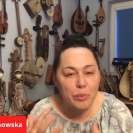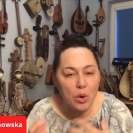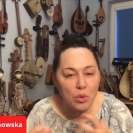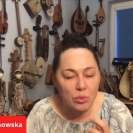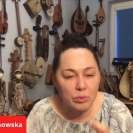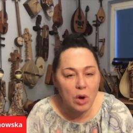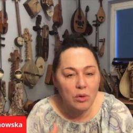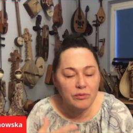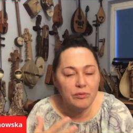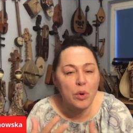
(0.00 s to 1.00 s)
po
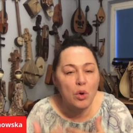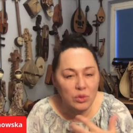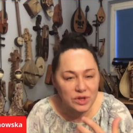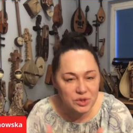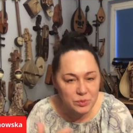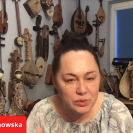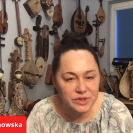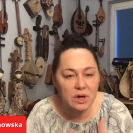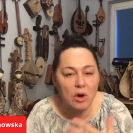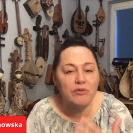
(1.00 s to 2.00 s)
of Polish
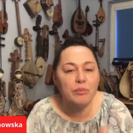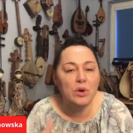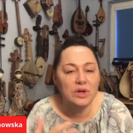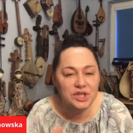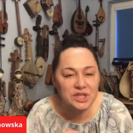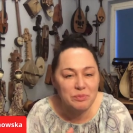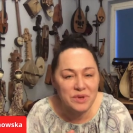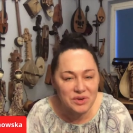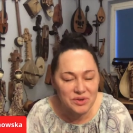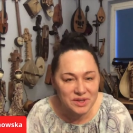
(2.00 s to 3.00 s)
music, of Polish
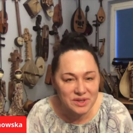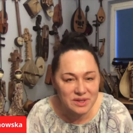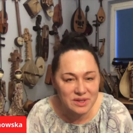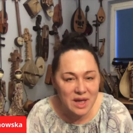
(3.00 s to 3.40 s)
spirit,